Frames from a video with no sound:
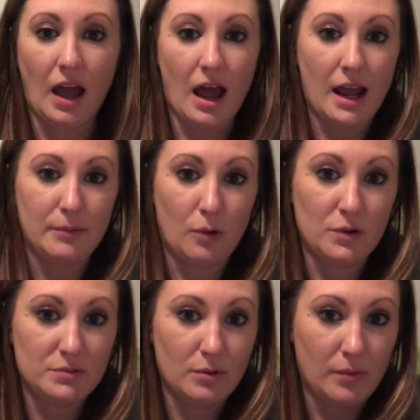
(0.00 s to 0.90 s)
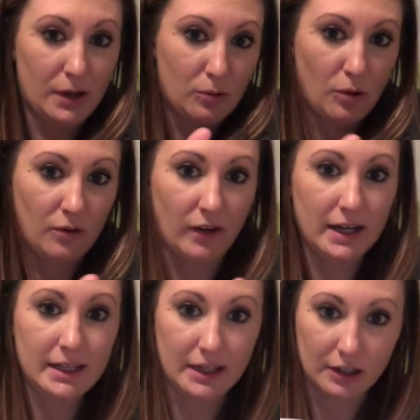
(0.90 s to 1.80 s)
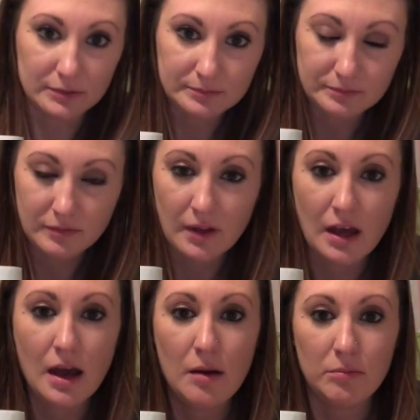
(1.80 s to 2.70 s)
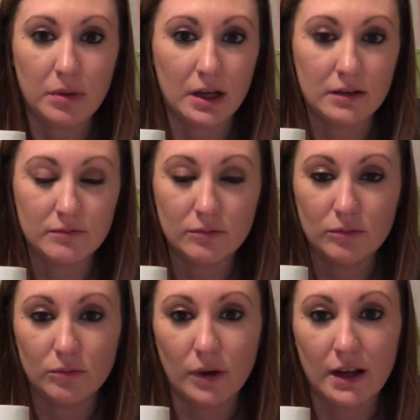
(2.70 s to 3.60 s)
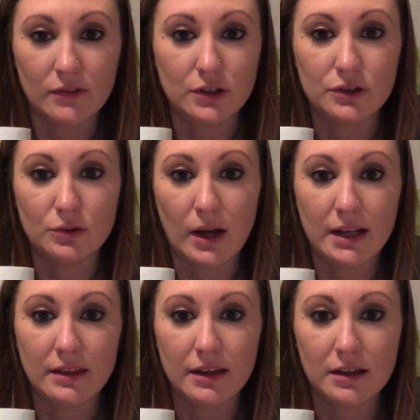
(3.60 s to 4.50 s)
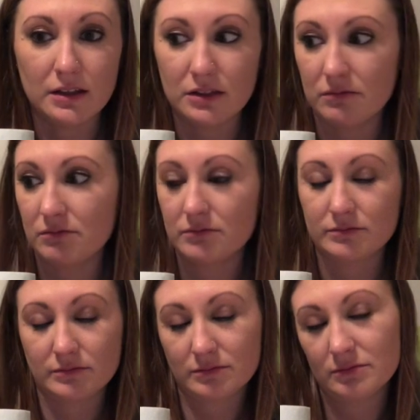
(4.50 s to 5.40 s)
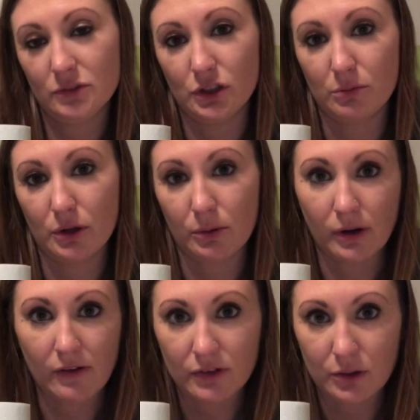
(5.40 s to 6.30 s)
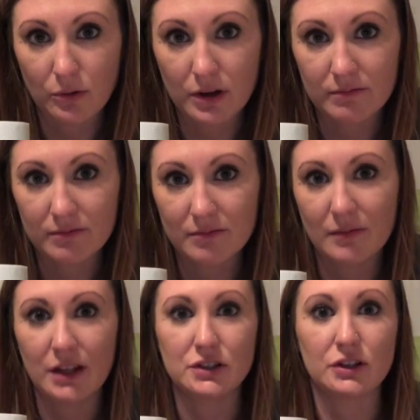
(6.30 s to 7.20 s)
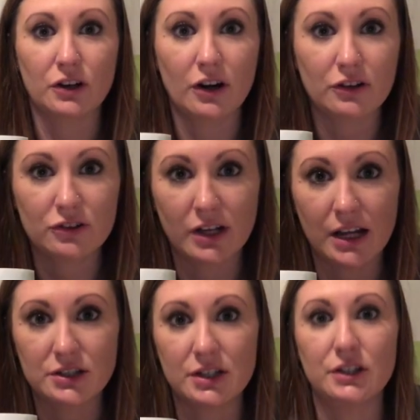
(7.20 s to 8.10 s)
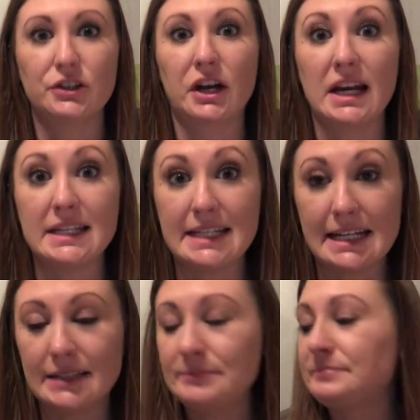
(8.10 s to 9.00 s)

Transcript: I always put my quote right here, but whenever you do anything, you can put it wherever you want. It's your creation, your idea.